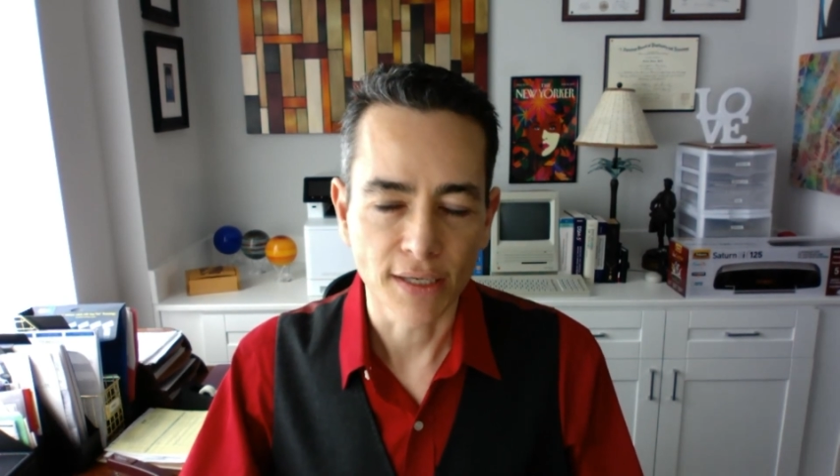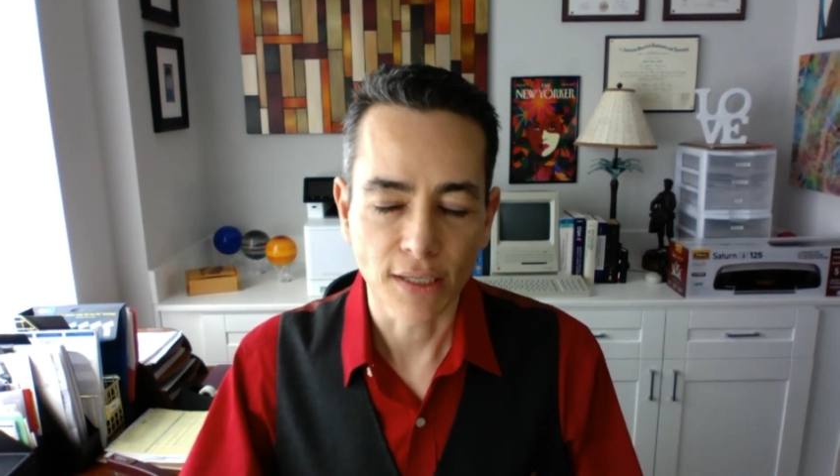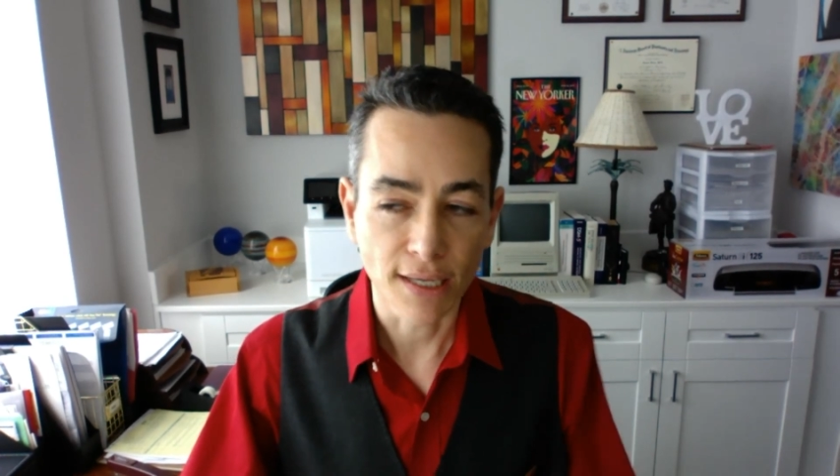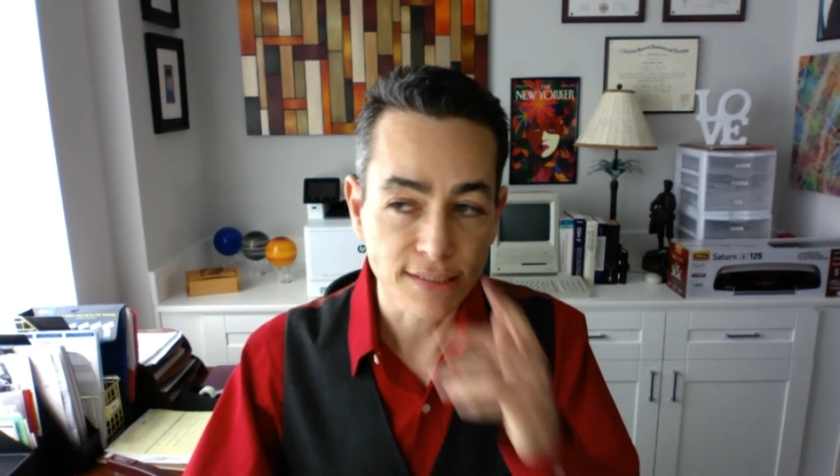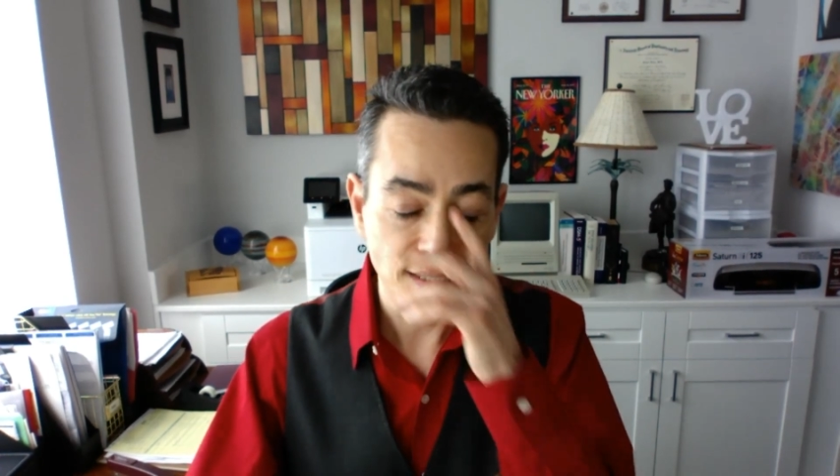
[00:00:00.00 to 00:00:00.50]
And a
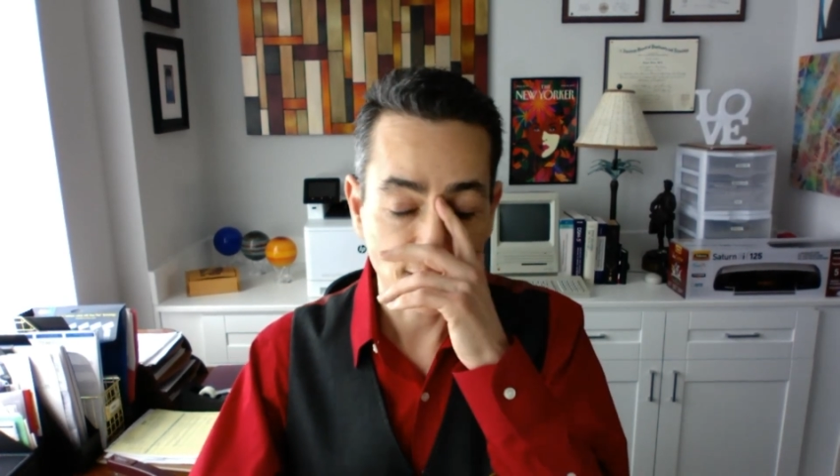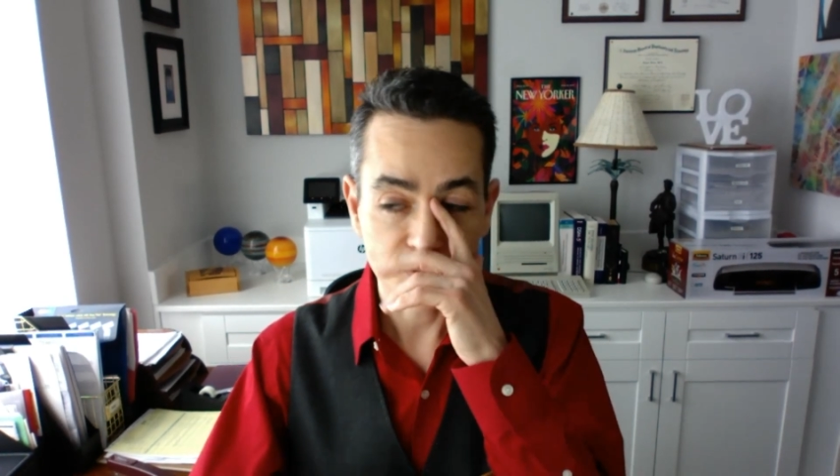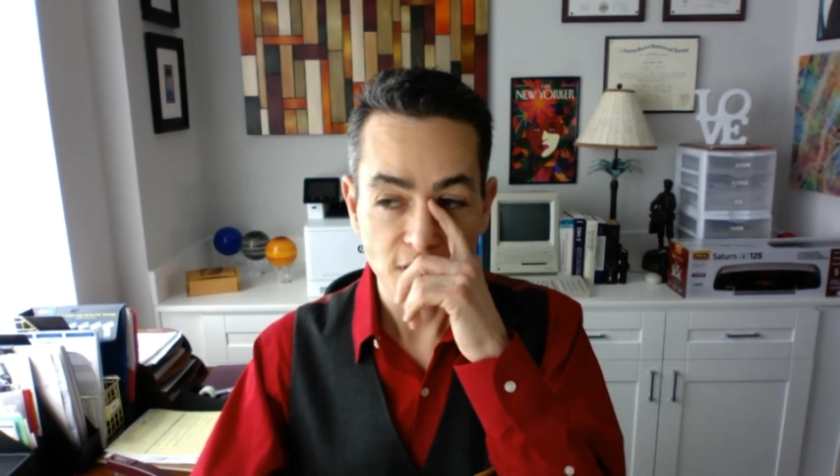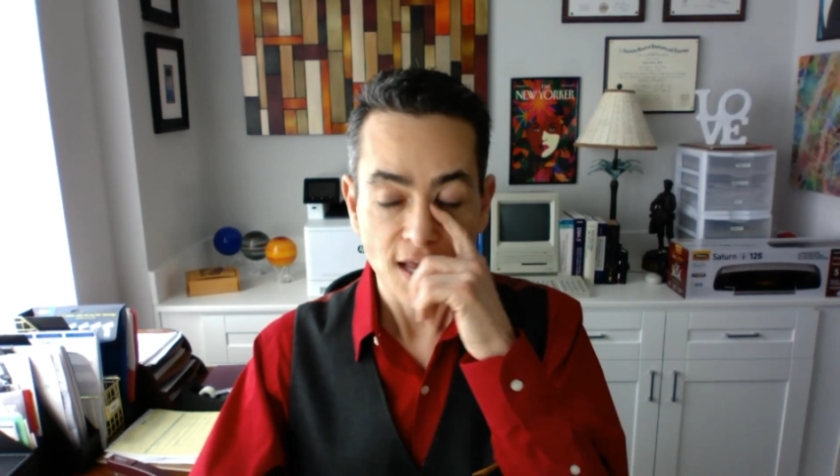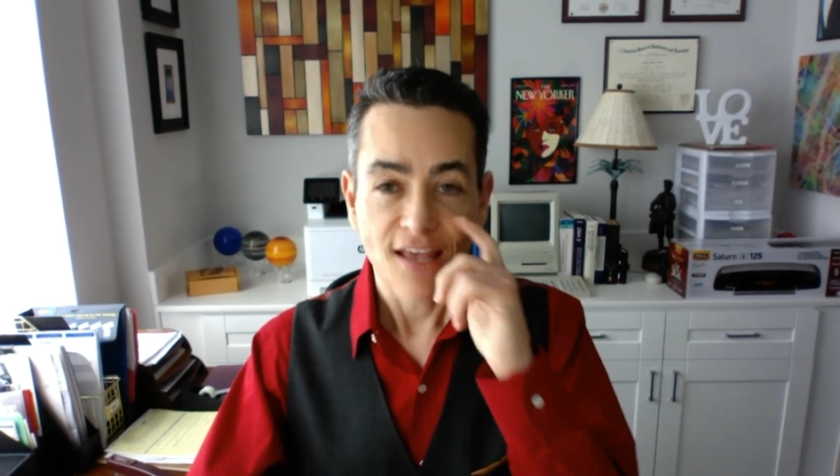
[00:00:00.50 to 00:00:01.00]
lot of
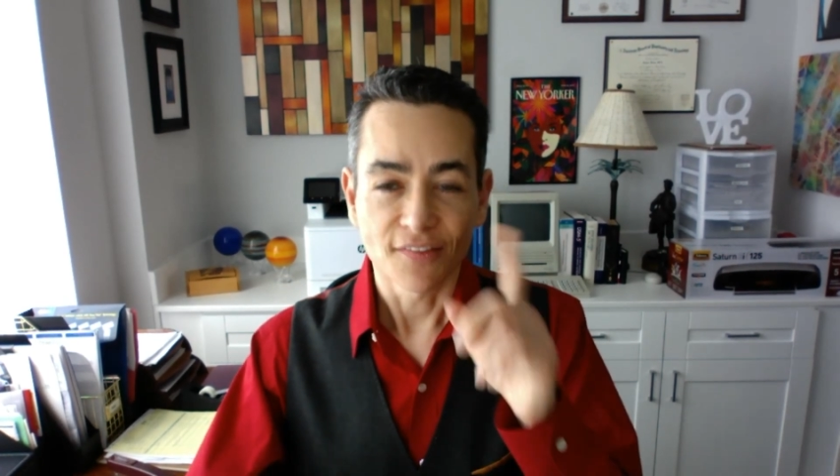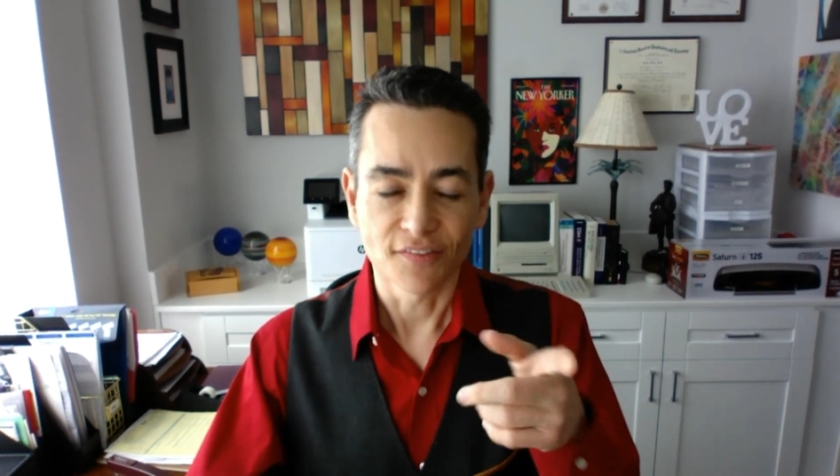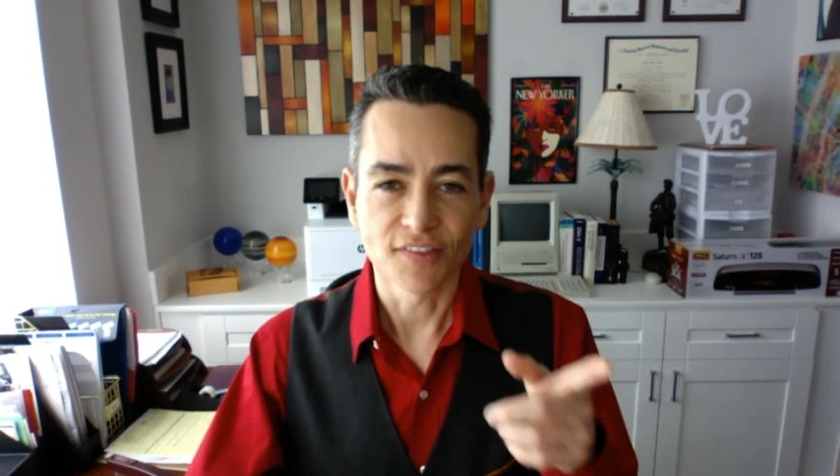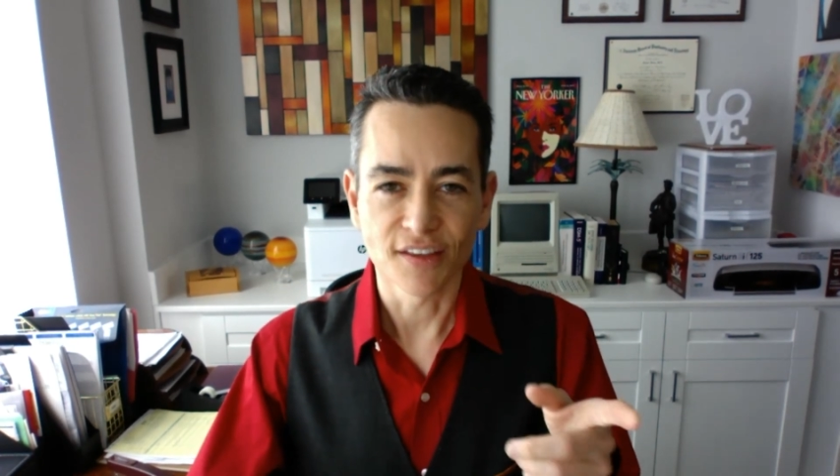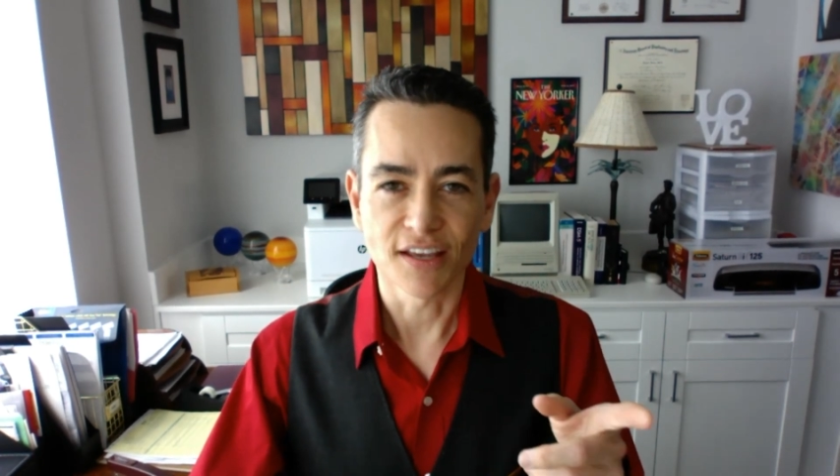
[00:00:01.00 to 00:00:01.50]
times
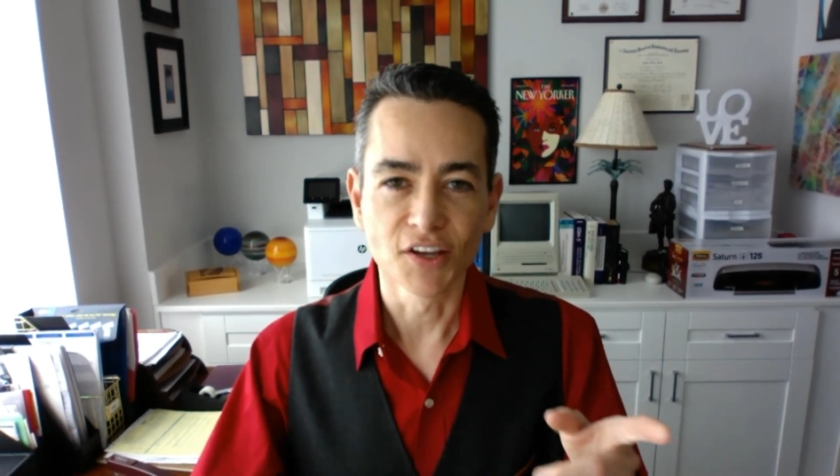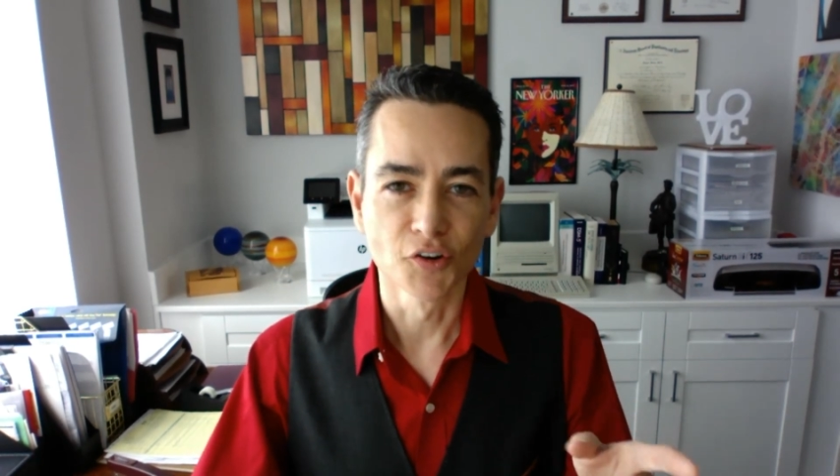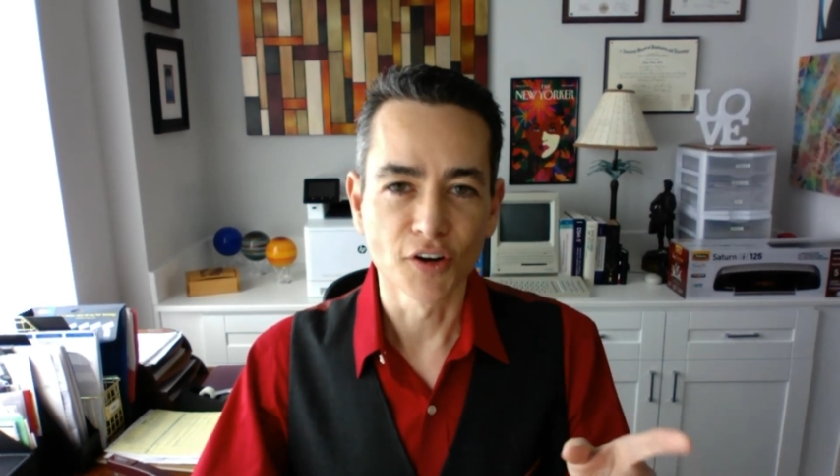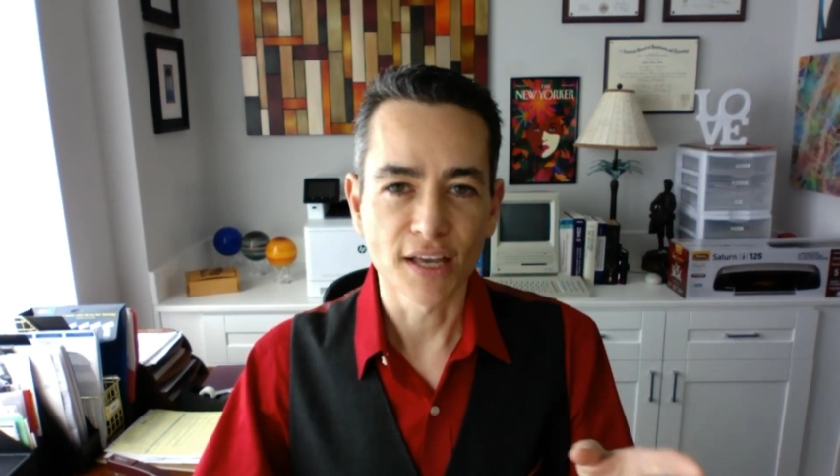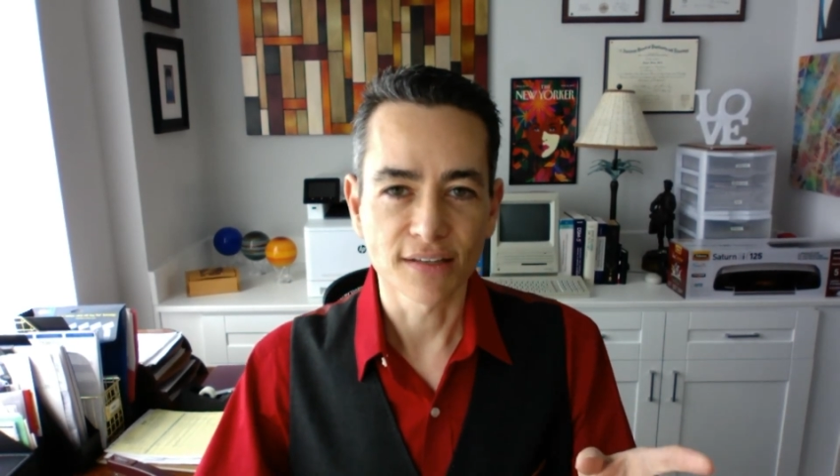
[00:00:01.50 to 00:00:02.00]
the
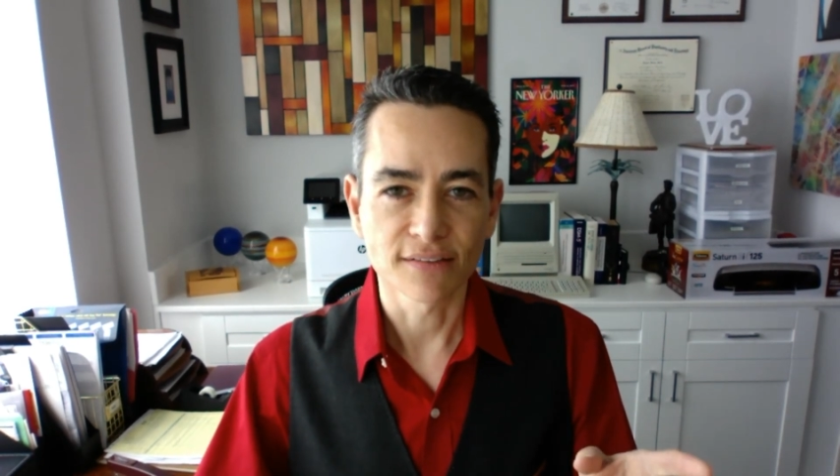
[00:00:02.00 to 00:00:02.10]
internet